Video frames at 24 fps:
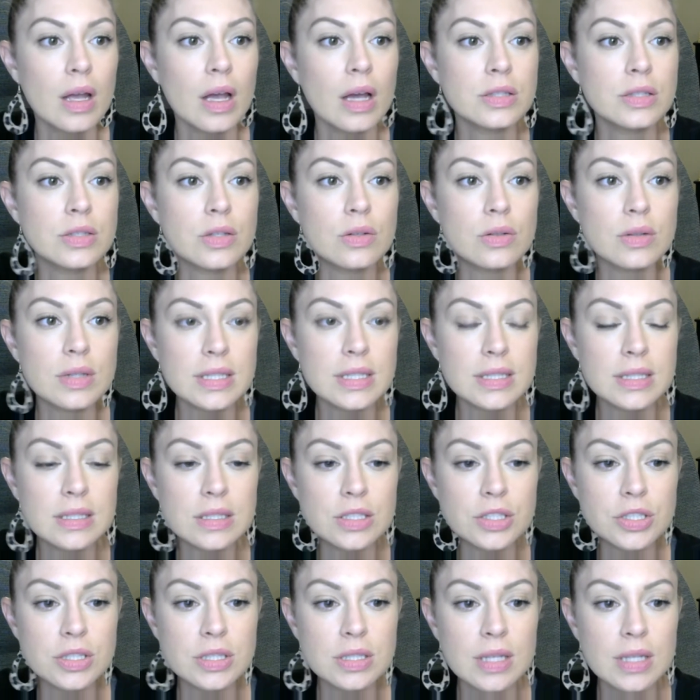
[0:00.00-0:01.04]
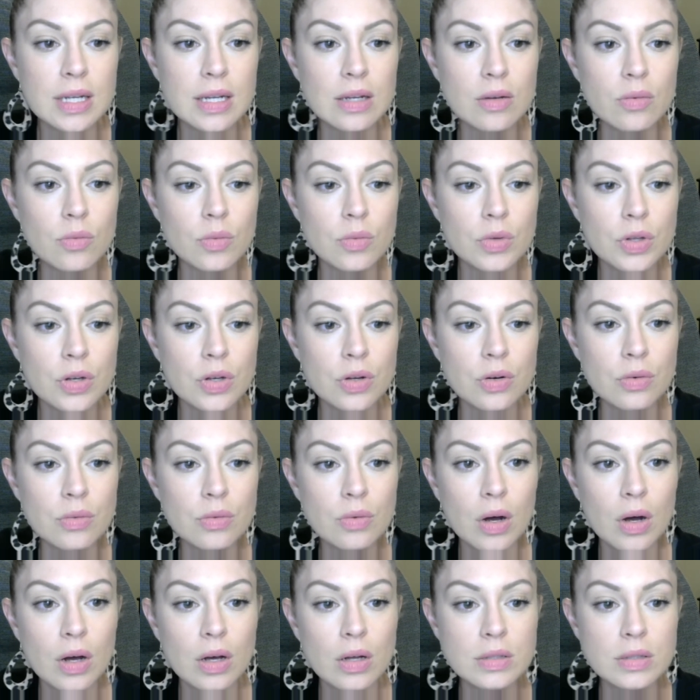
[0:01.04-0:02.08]
So this is just like,
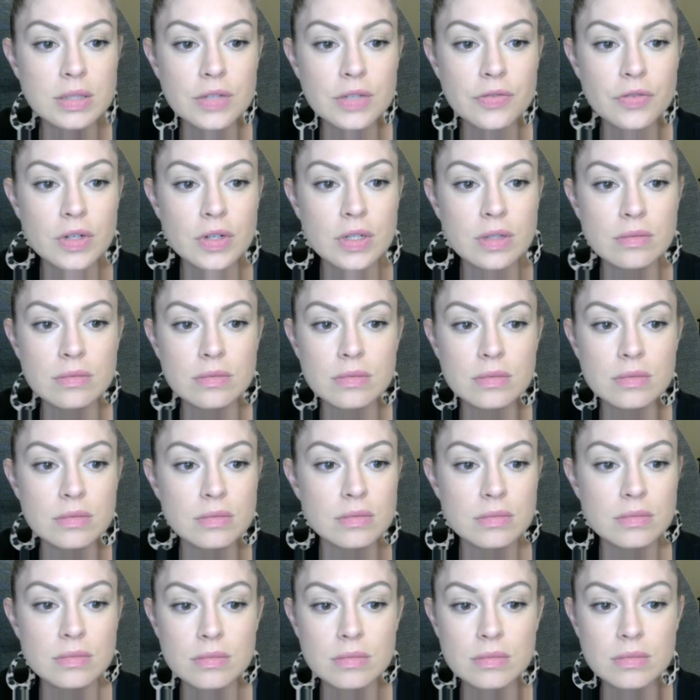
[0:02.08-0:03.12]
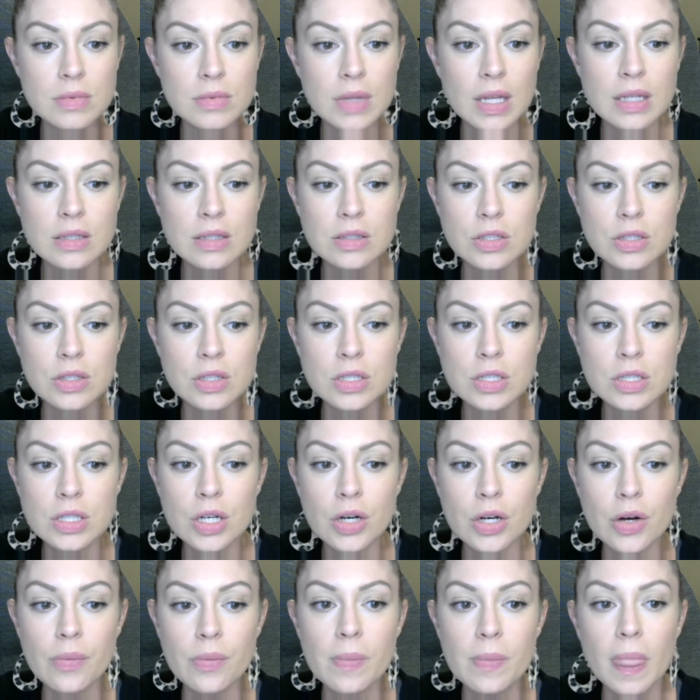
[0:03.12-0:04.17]
all different things you could
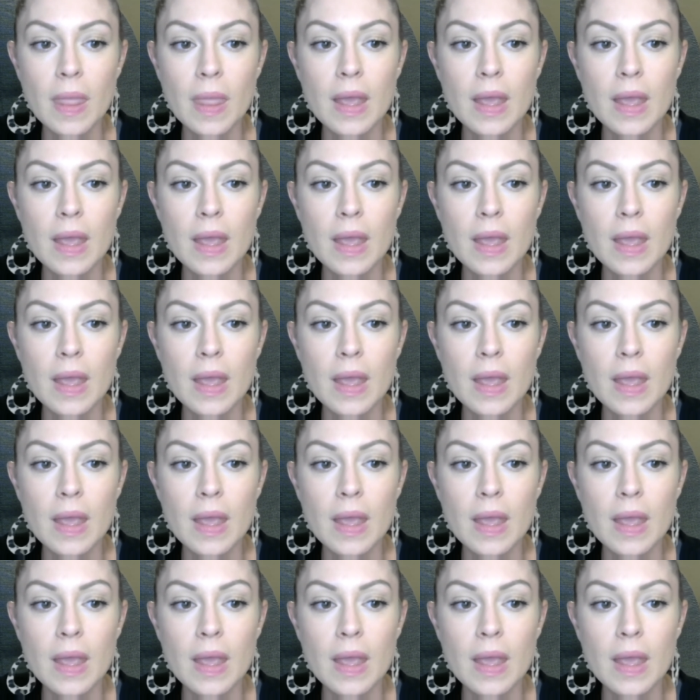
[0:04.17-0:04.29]
do.